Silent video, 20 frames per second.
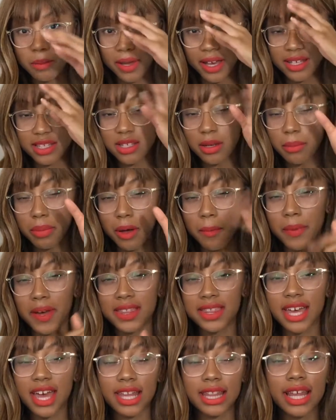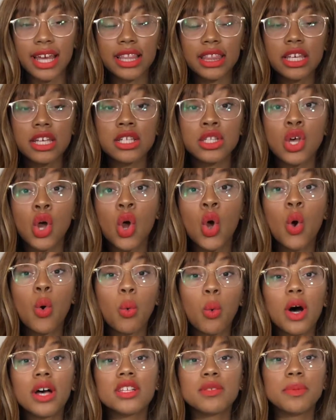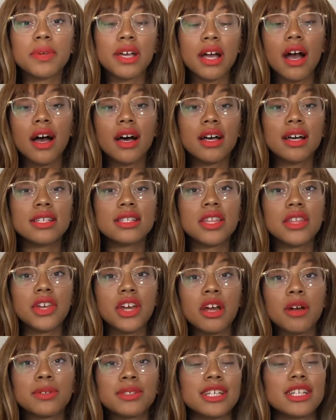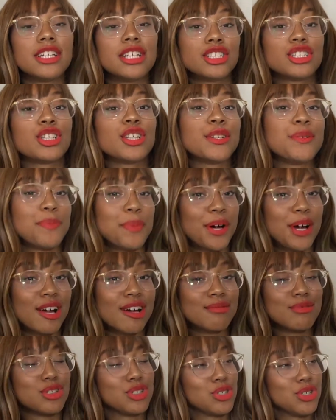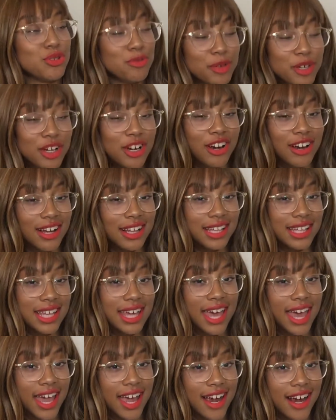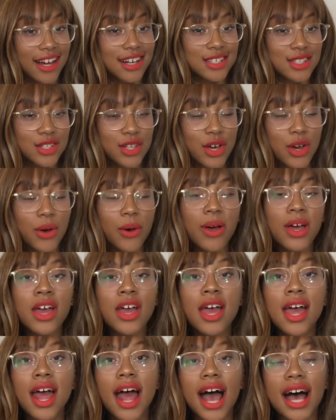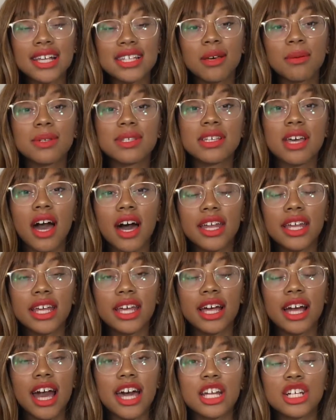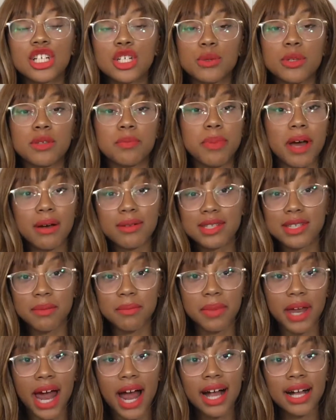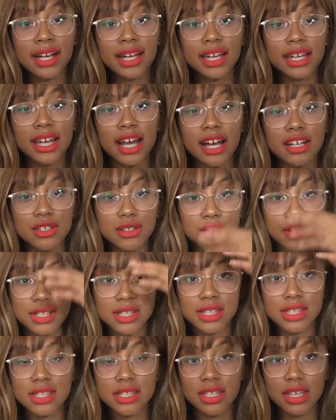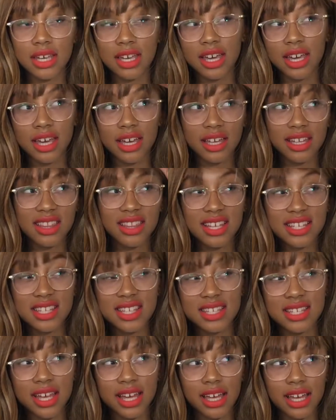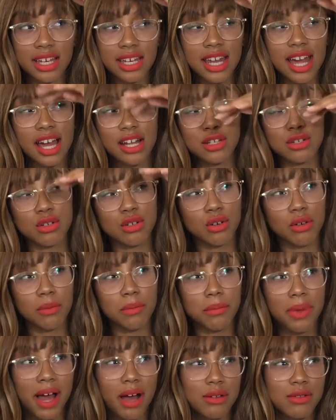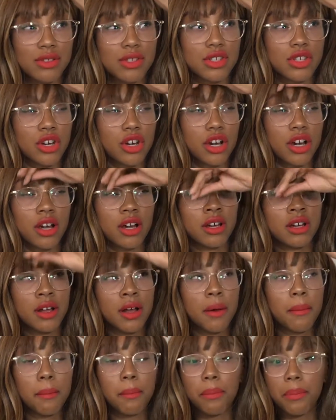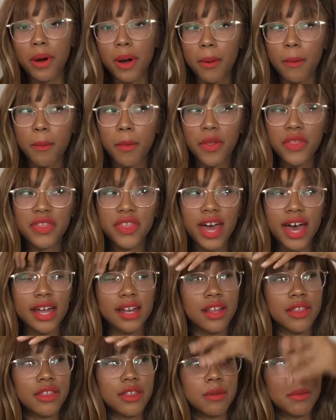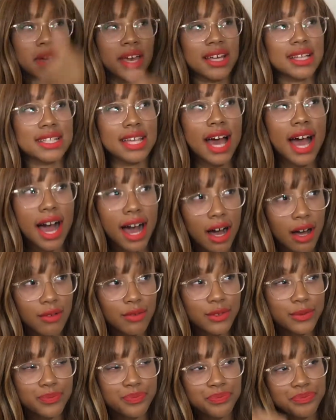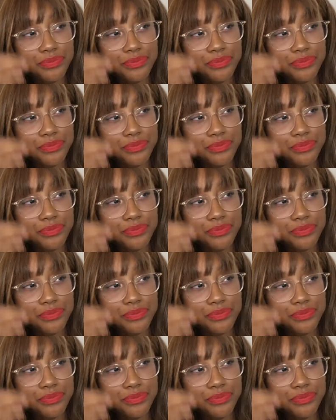bangs to bump at the end like this was because the hair was initially permed to be curly hair. So as I was cutting, it kind of just was bouncing back, and as you can see, this is like a natural bounce or bump that the bangs have.